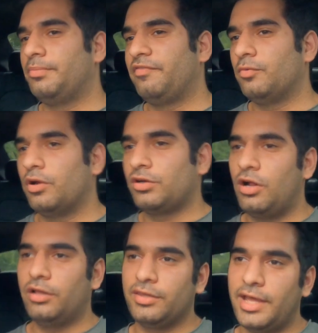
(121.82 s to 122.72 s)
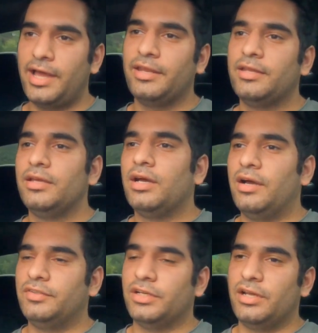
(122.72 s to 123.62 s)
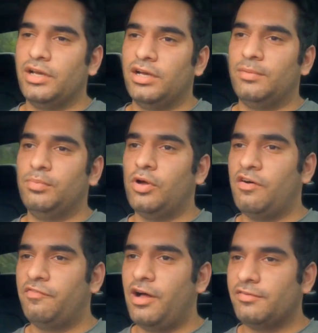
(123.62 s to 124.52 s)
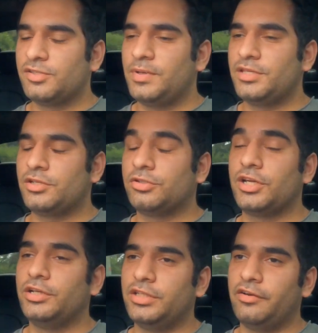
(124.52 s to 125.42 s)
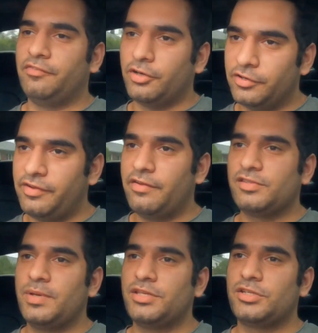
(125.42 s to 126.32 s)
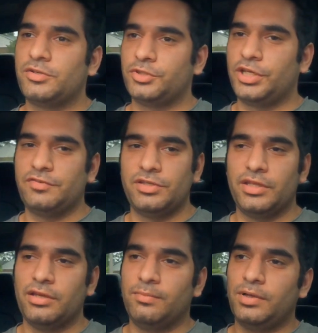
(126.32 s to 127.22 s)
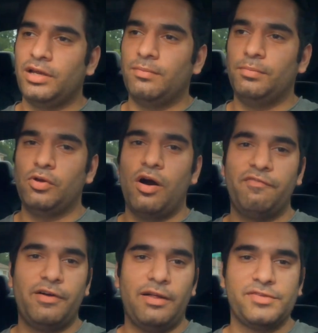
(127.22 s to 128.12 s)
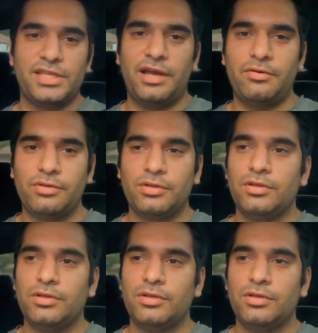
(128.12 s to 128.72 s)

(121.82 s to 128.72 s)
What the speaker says: if you want to call it that. I've done a blow-off valve spacer, or sorry, diverter valve spacer, which gives you the kind of blow-off valve sound.